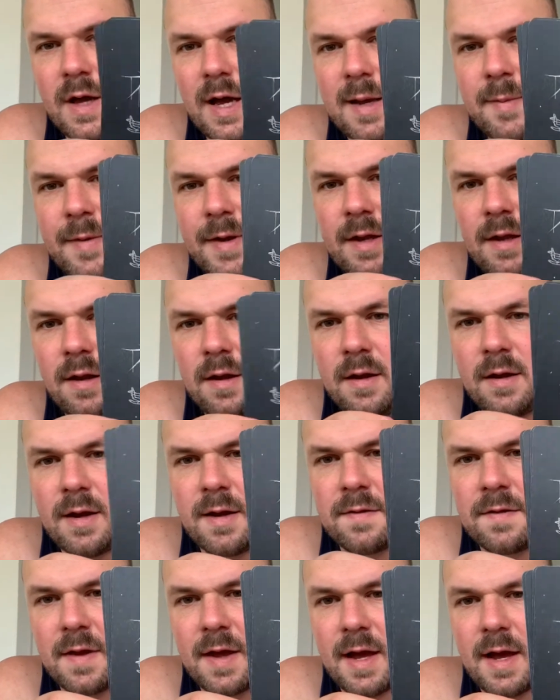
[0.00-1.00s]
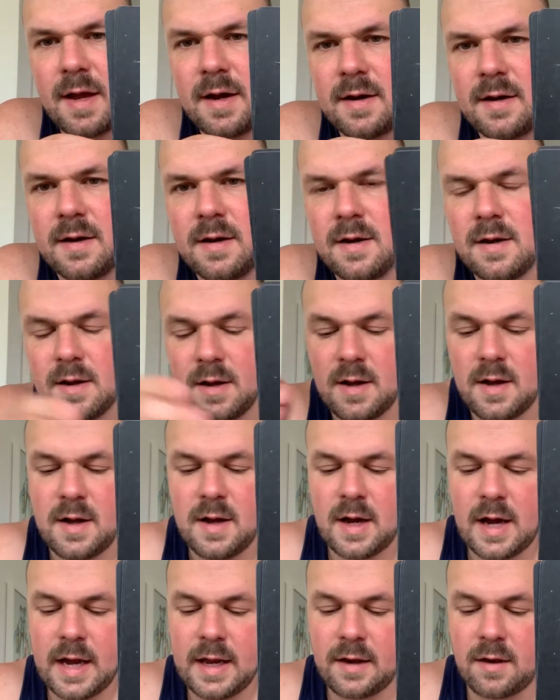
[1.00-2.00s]
I mean, look at that.
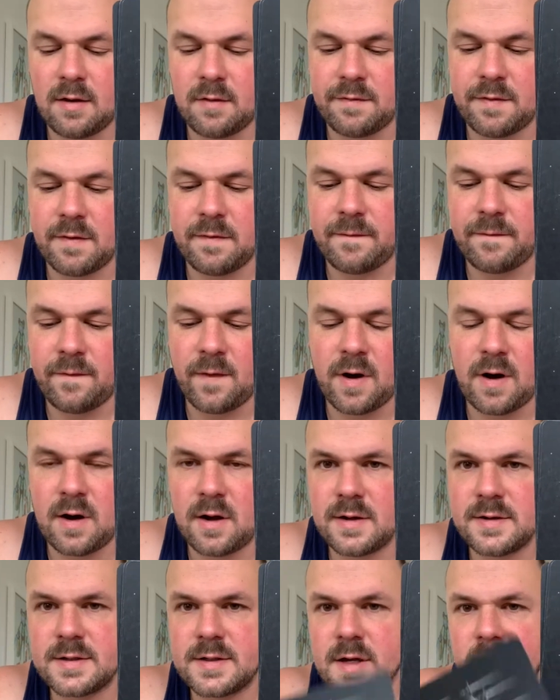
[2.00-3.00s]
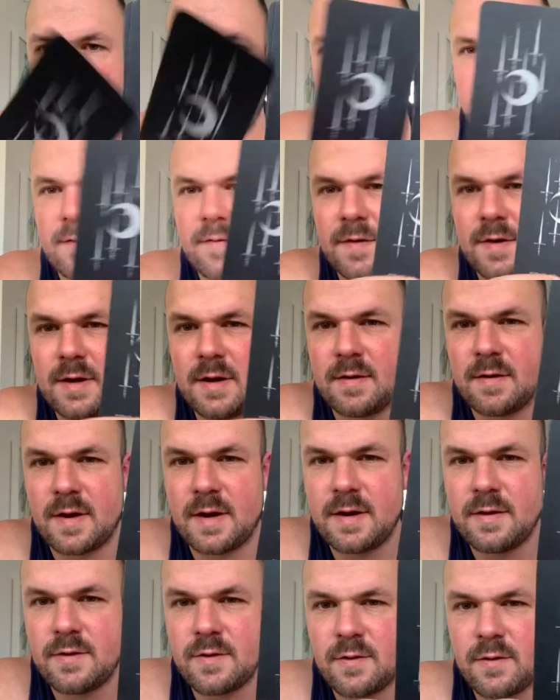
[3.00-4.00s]
I love the font, I love the
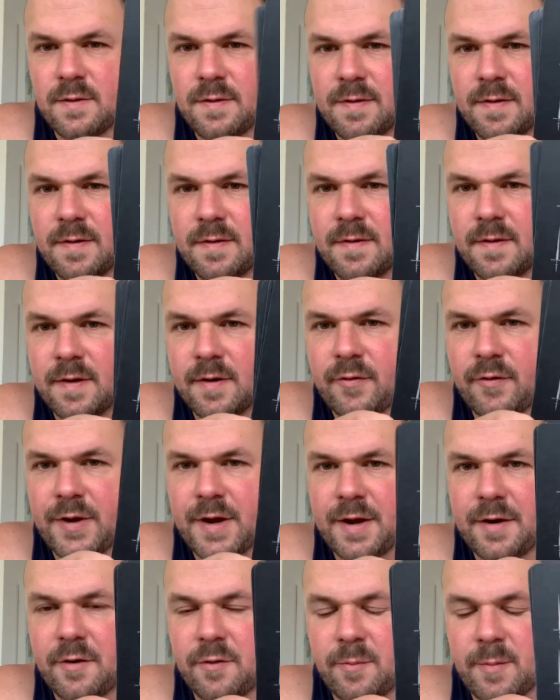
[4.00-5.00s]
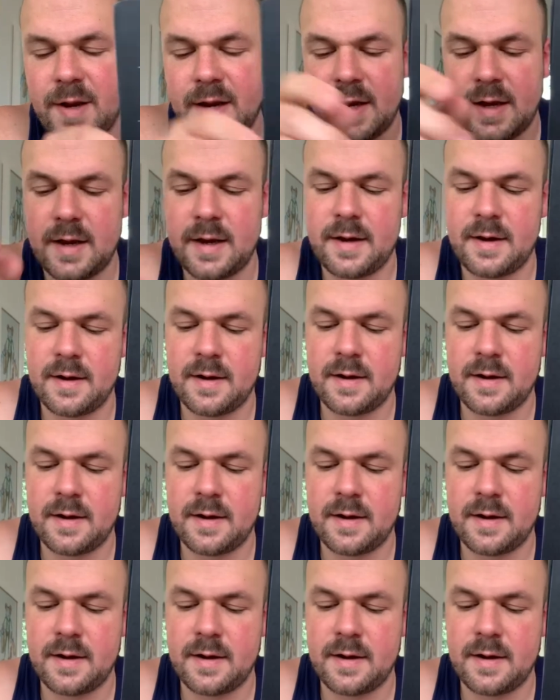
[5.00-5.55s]
design choices the creator made.